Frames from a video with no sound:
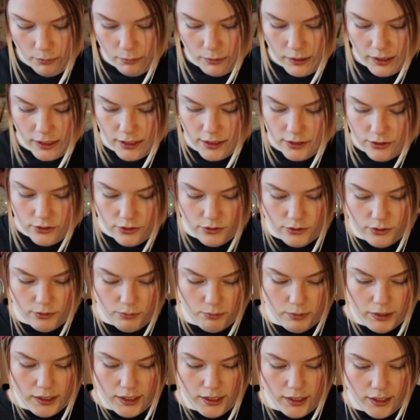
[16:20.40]
piece to
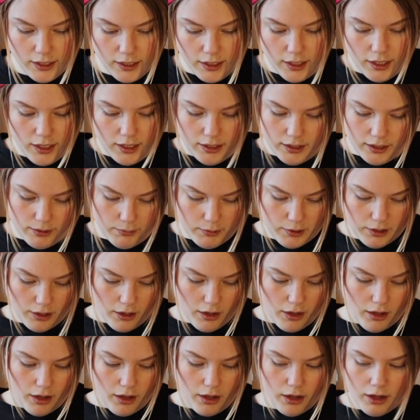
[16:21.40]
be a little bit
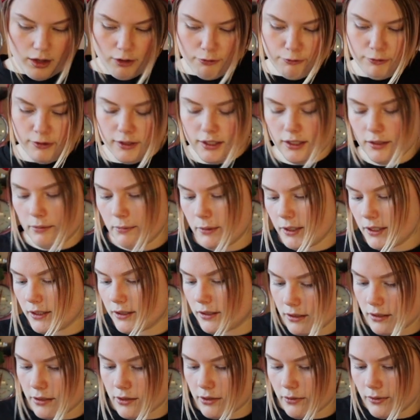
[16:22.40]
off, a little
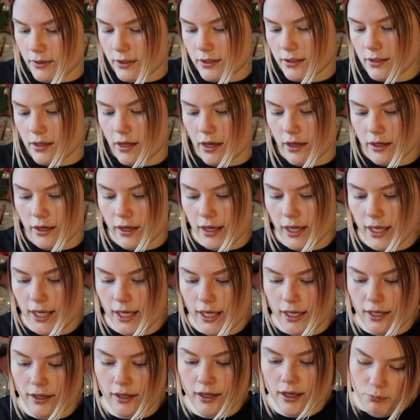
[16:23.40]
bit, so it's not
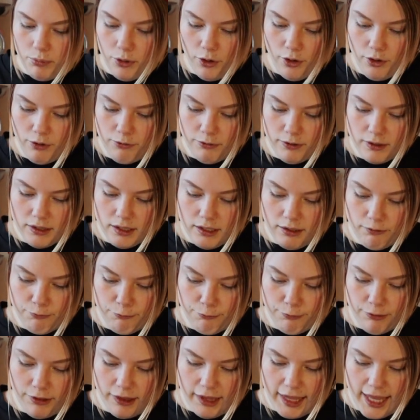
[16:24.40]
a perfectly
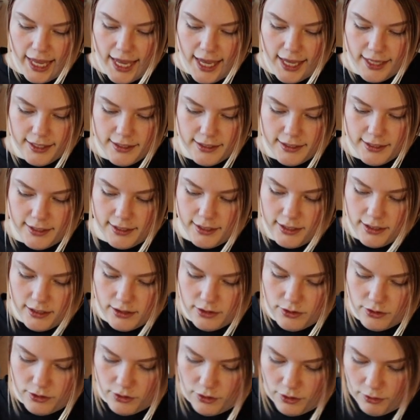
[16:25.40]
flat
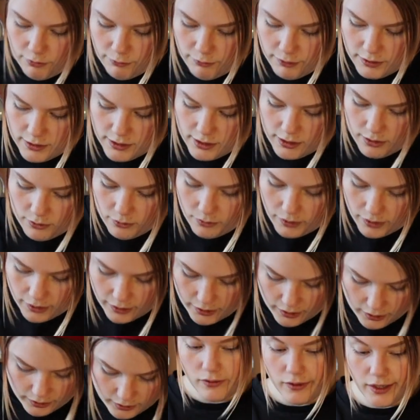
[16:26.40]
surface
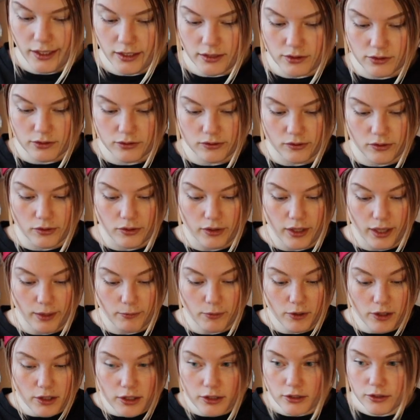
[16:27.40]
anywhere. Alright, so
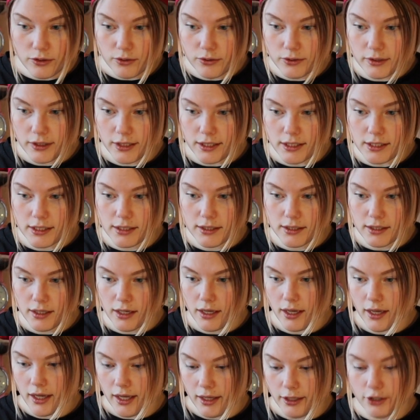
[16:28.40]
I'm gonna do this.
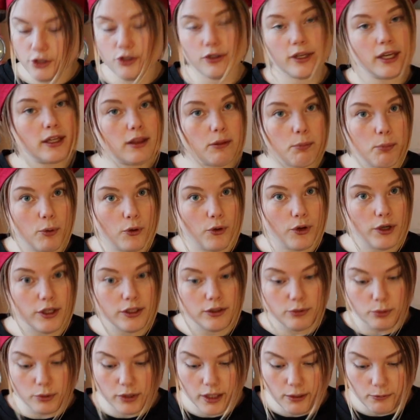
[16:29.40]
You get the
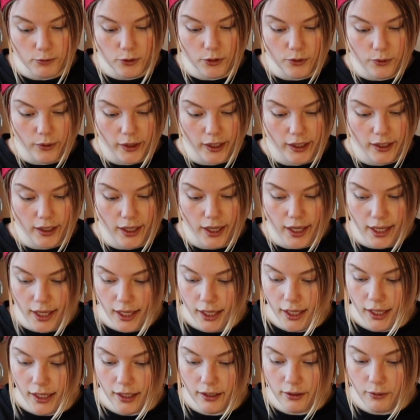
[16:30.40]
point what I'm doing,
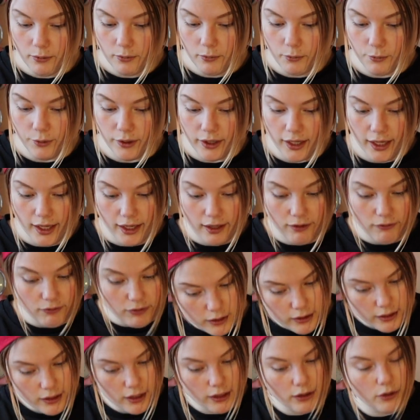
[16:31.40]
and when I
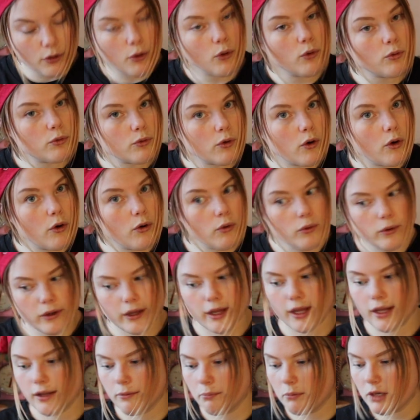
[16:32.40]
have done the whole row
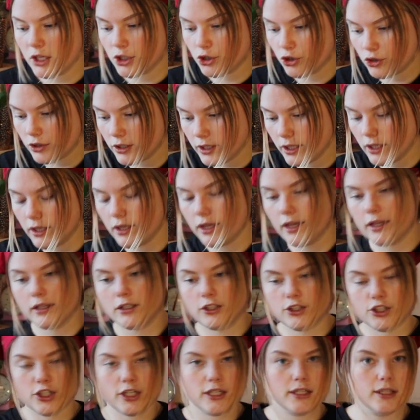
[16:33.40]
and measured it
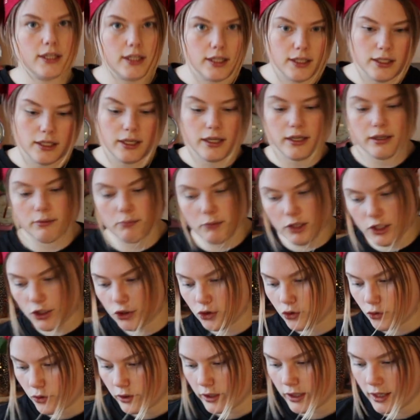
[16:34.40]
and checked it and make
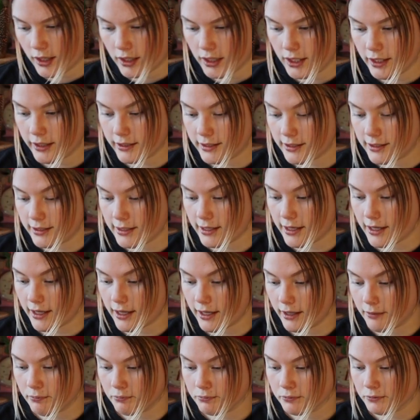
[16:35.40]
sure that it's
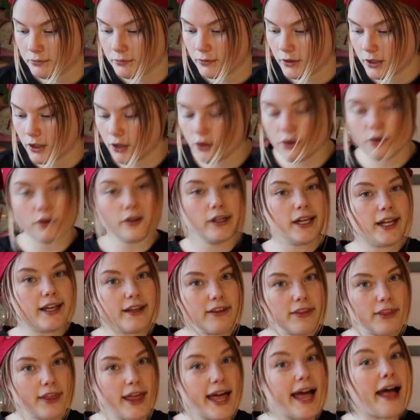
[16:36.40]
the good
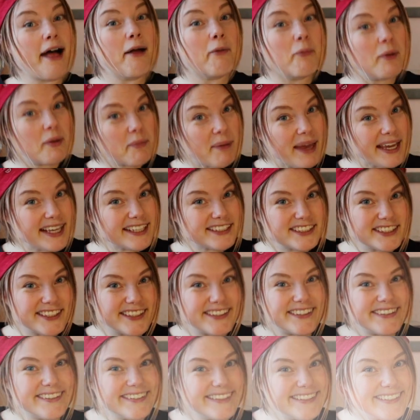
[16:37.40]
length, I'll be back to
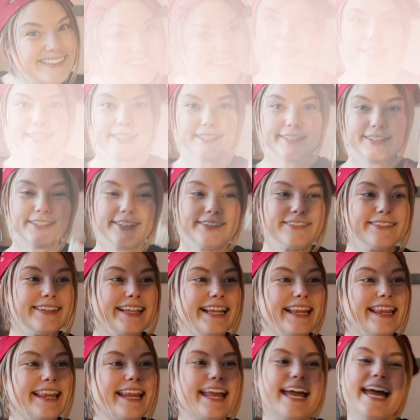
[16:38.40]
you. So
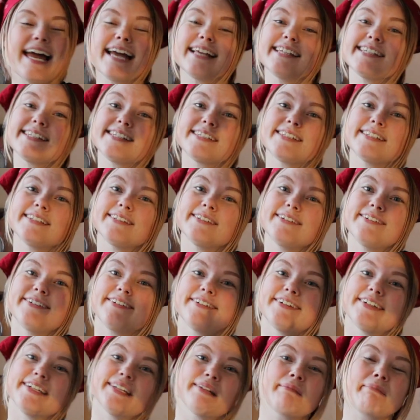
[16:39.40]
the last
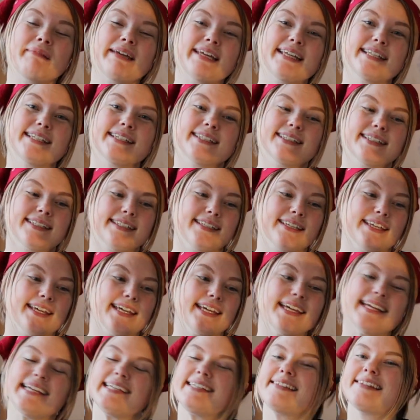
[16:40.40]
ornament
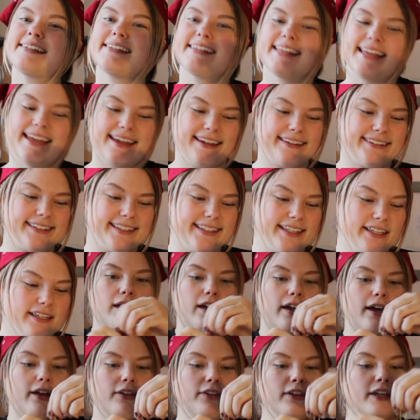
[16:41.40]
is done.
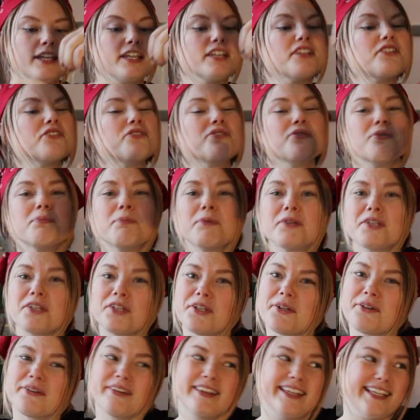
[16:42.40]
I think it's super
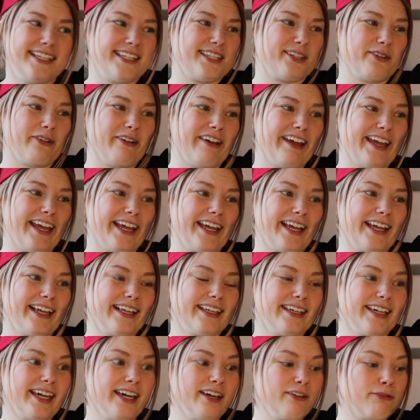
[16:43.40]
cute this
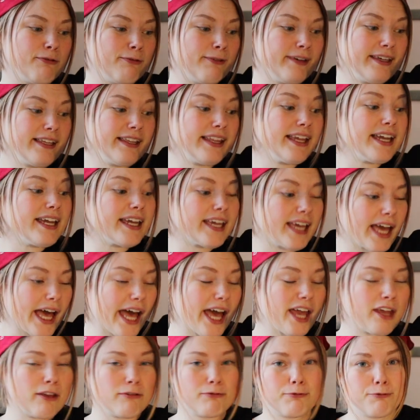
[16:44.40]
way. I feel like
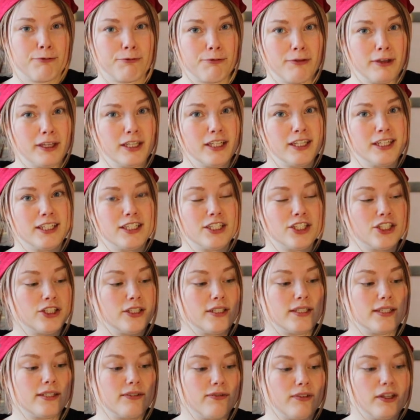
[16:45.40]
I finished
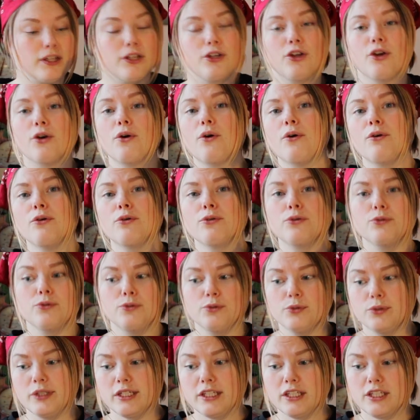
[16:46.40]
this video
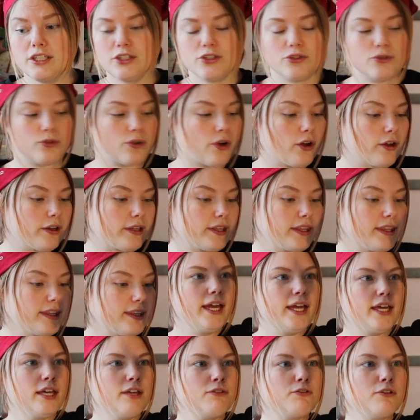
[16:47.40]
really strong.
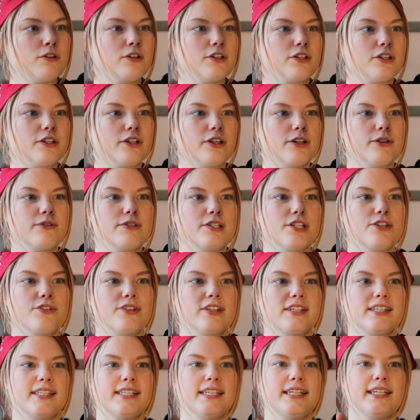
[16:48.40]
If you look closer, you
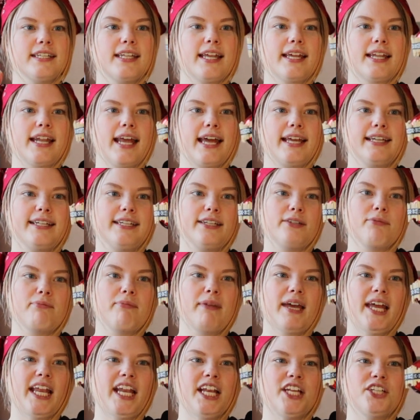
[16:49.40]
can see that I didn't
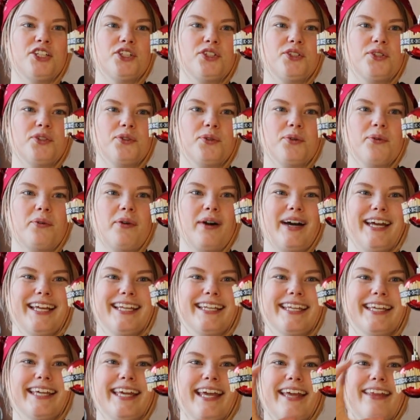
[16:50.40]
manage to
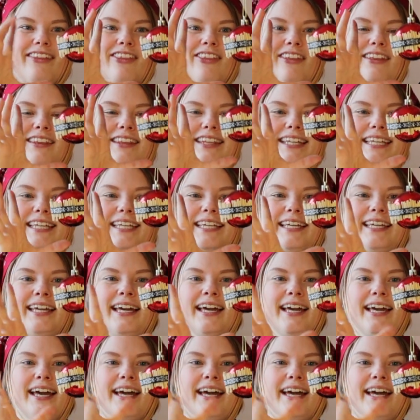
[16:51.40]
quite get the